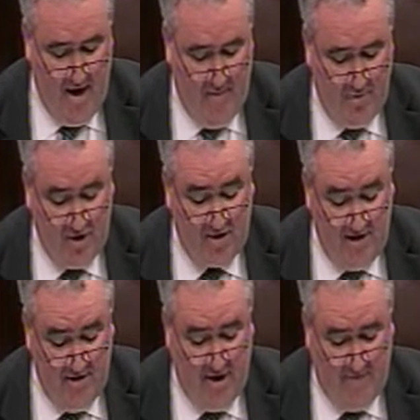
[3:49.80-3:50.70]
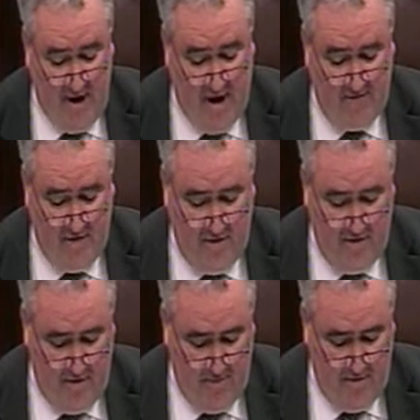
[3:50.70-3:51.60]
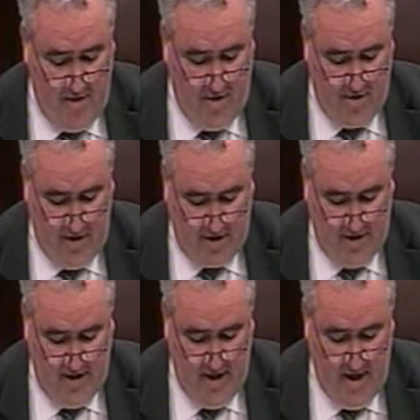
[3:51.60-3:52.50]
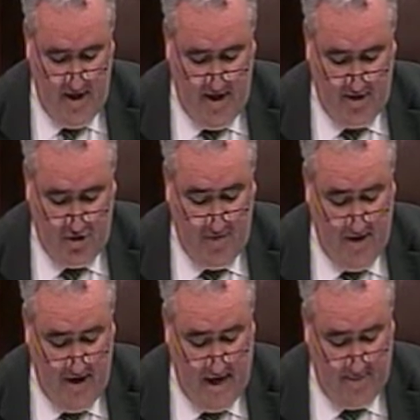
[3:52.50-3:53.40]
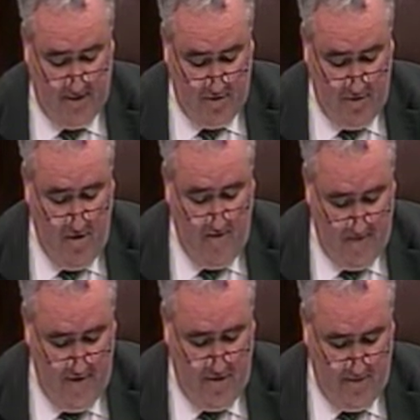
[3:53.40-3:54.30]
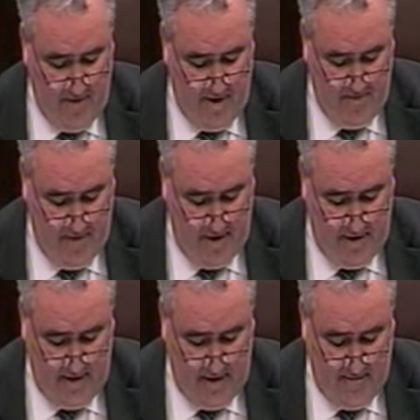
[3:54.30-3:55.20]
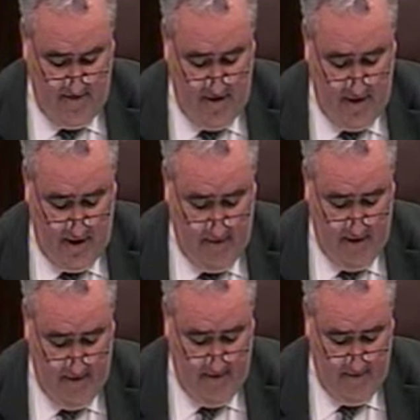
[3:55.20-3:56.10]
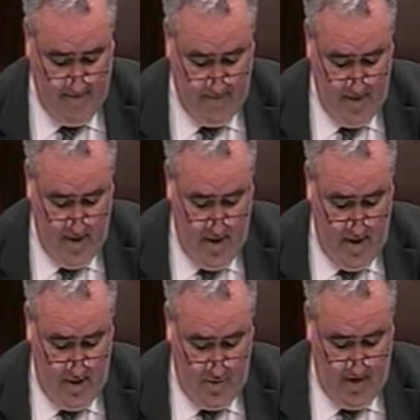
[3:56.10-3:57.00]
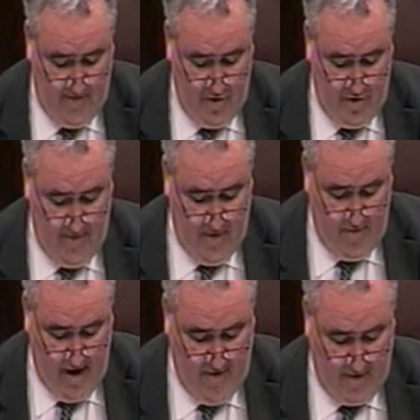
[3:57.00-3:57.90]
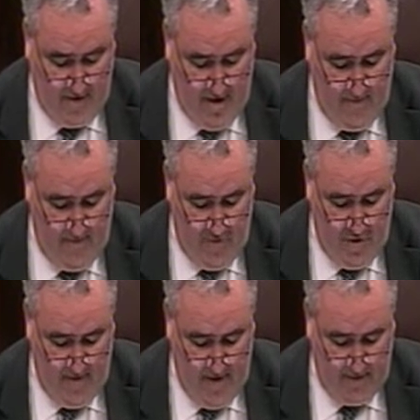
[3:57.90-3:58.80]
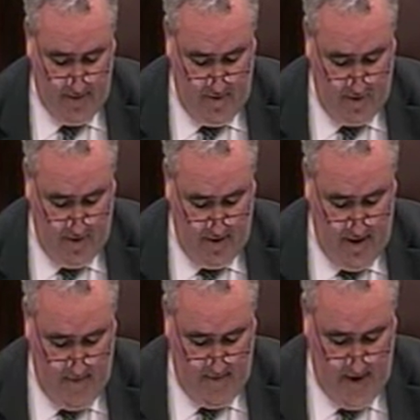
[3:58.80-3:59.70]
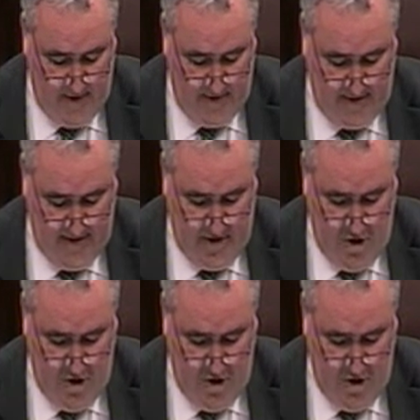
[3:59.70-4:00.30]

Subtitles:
but is clearly part of a neoliberal orthodoxy that should be anathema to all fair-minded and fair-thinking people. On 24th November, after the government 4-year plan was published, we in the Labour Party stated